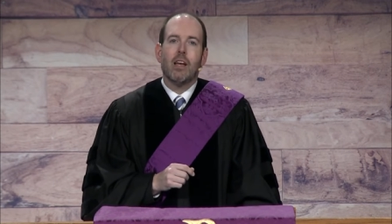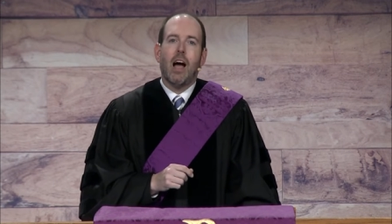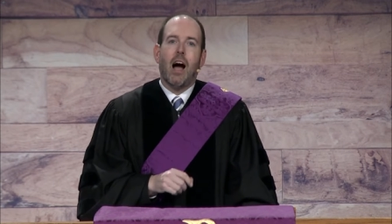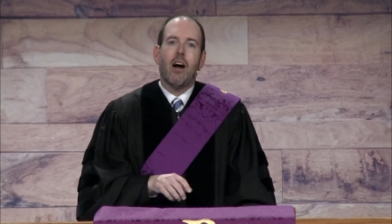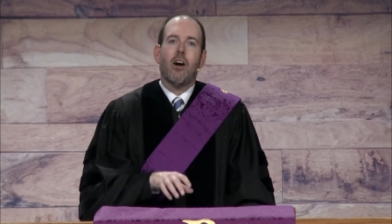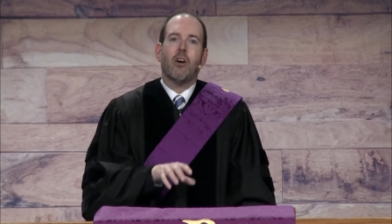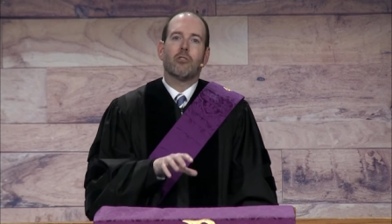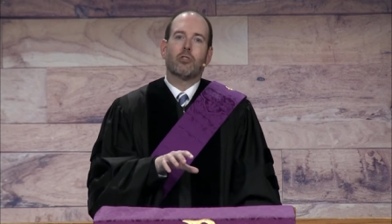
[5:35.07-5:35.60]

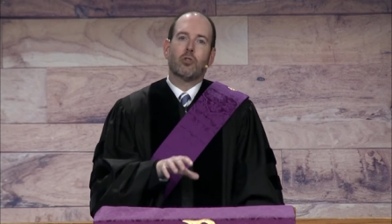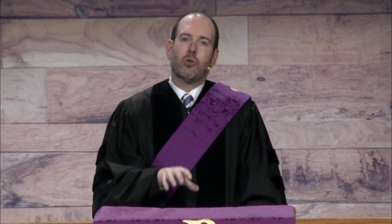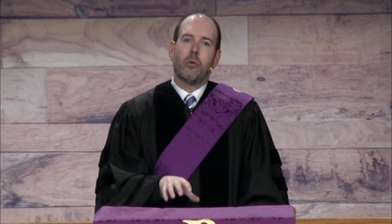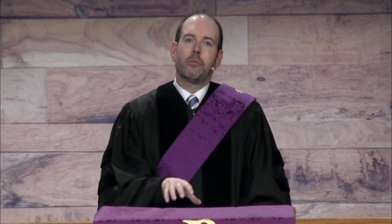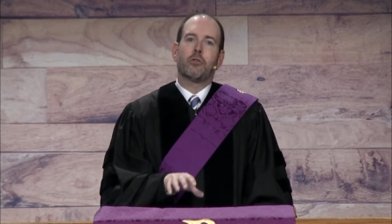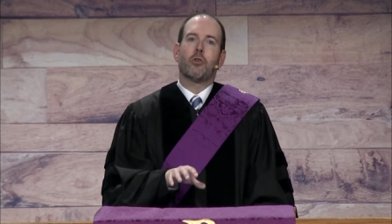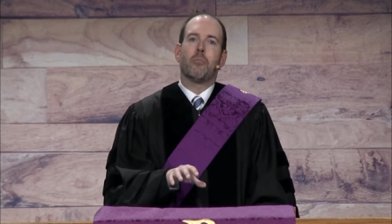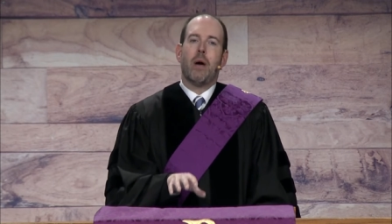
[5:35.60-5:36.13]
Our
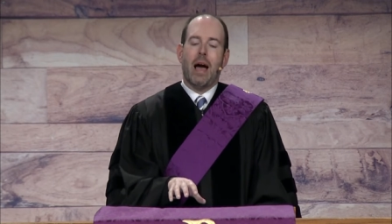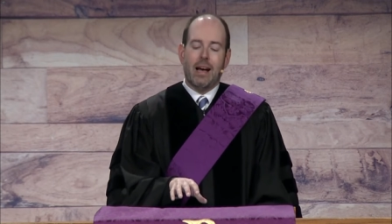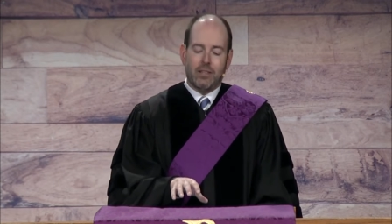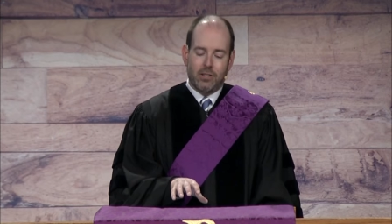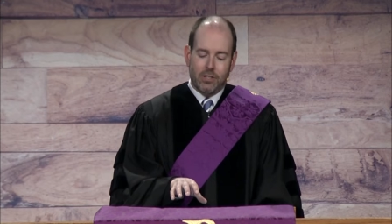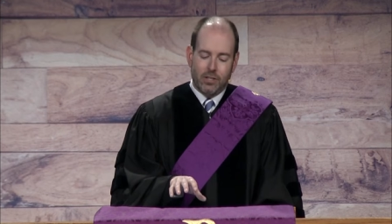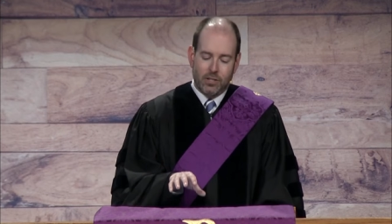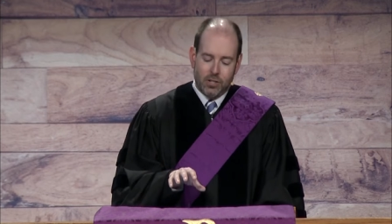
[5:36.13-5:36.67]
scripture
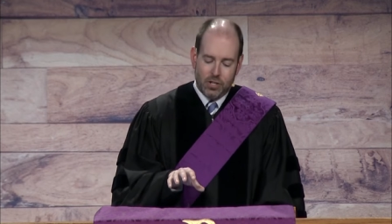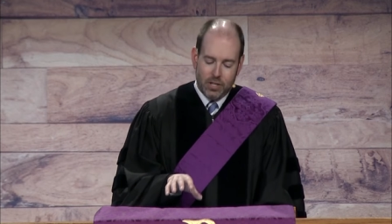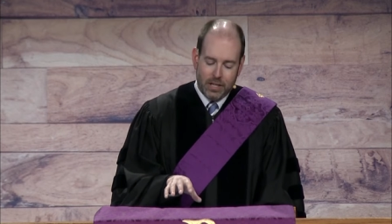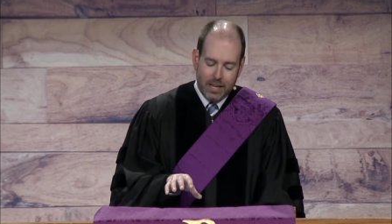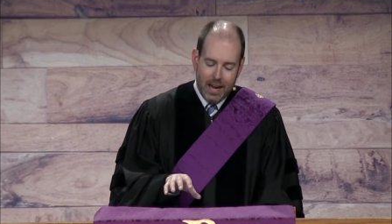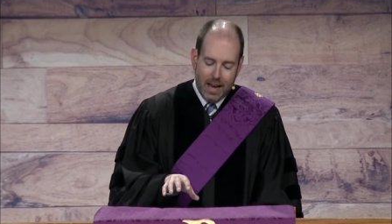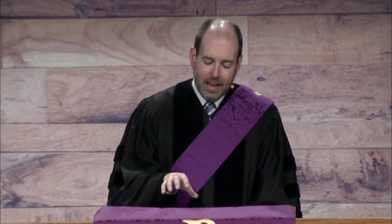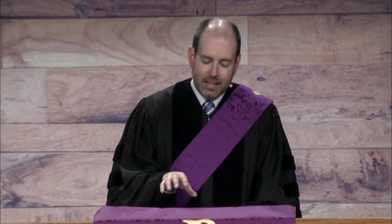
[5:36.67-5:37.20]
passage
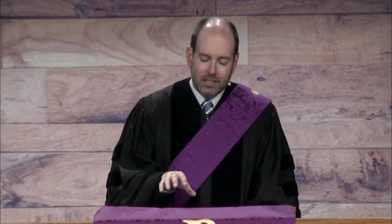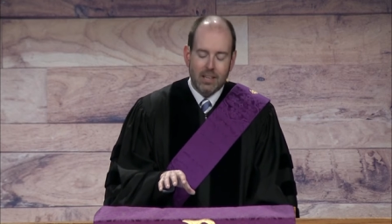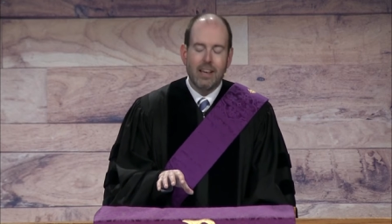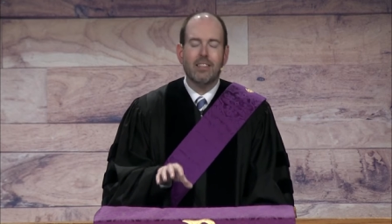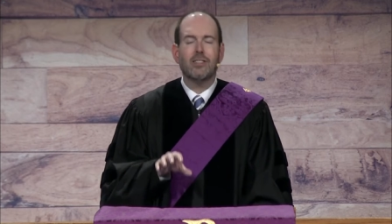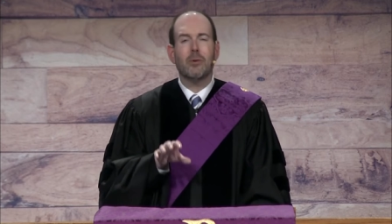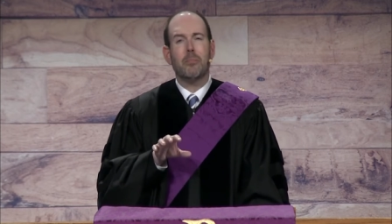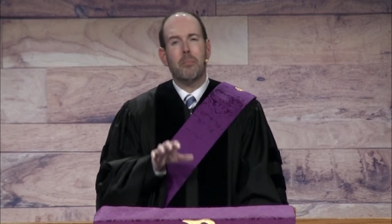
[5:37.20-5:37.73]
today, it's,
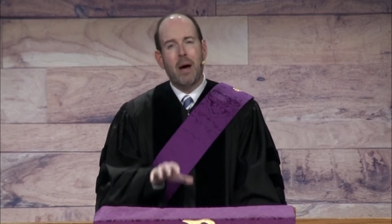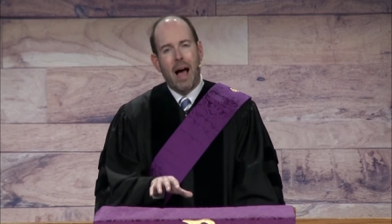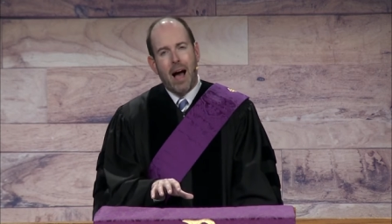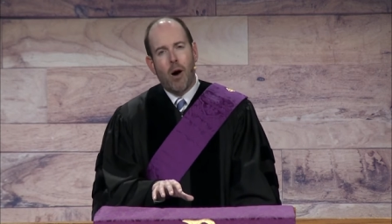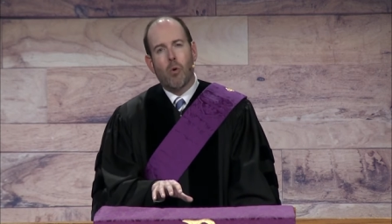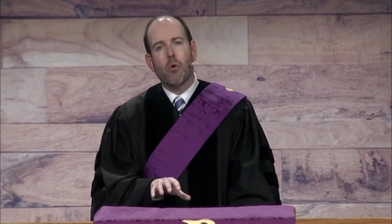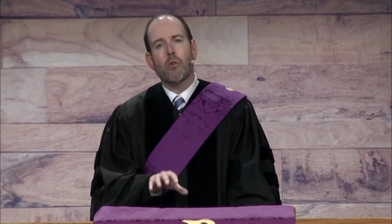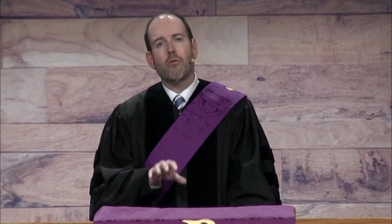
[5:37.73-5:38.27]
it's a
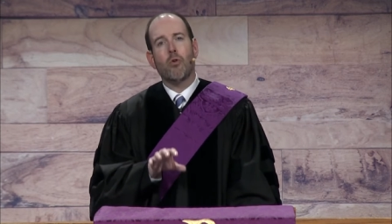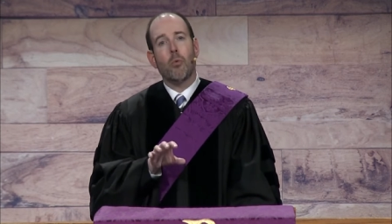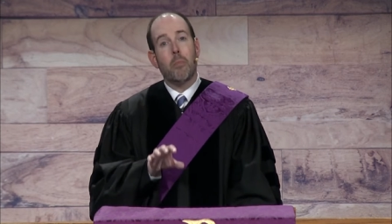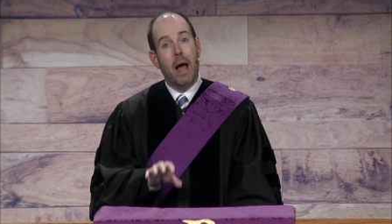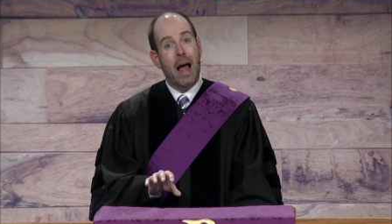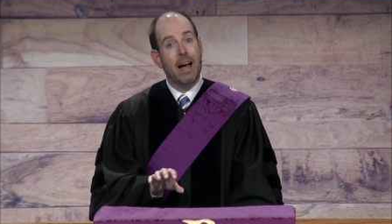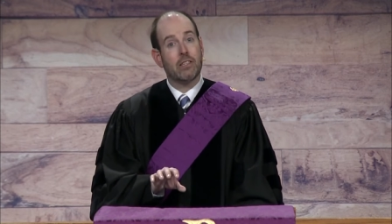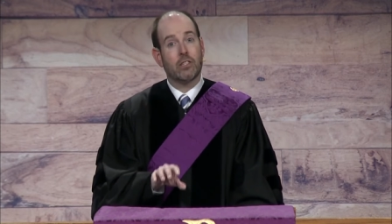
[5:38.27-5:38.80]
powerful
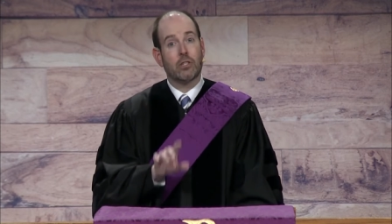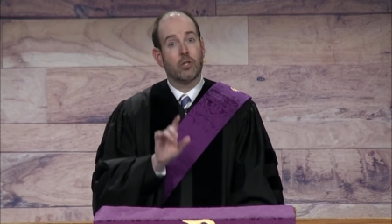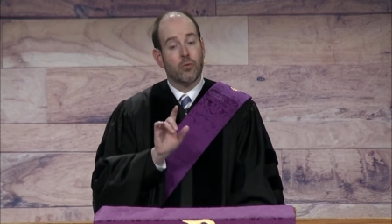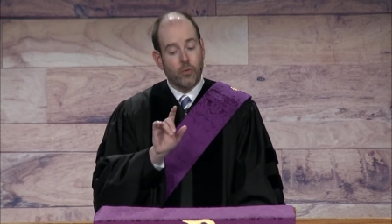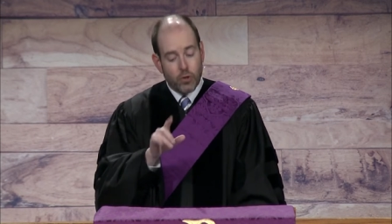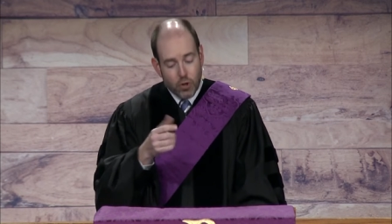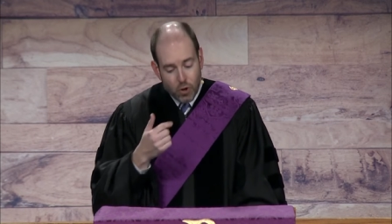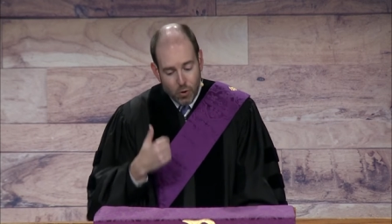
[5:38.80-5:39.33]
passage
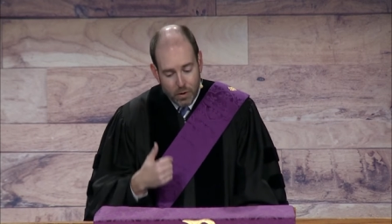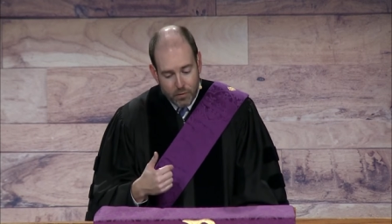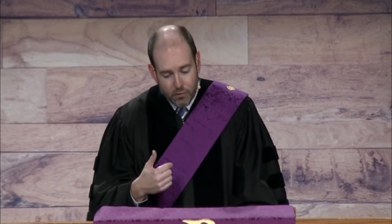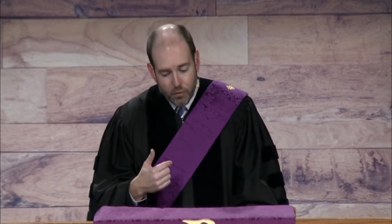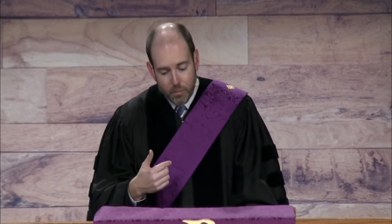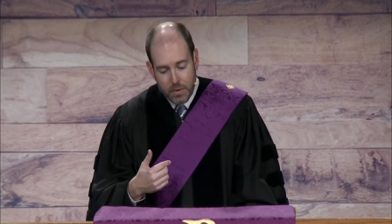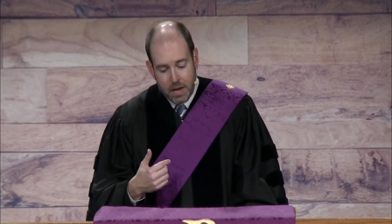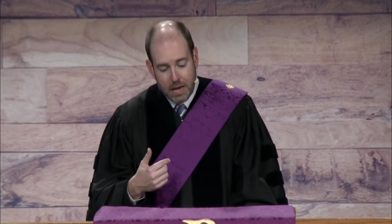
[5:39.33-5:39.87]
for you and
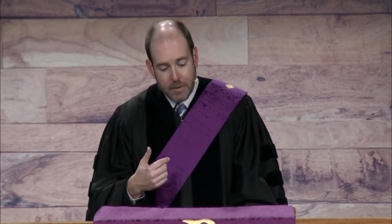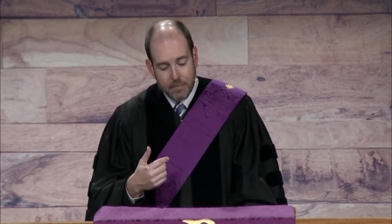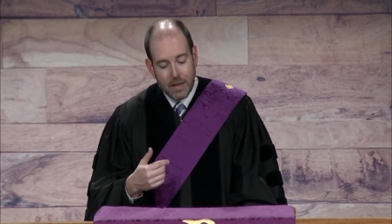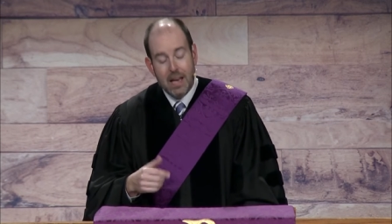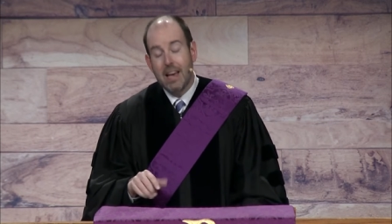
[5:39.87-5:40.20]
for me.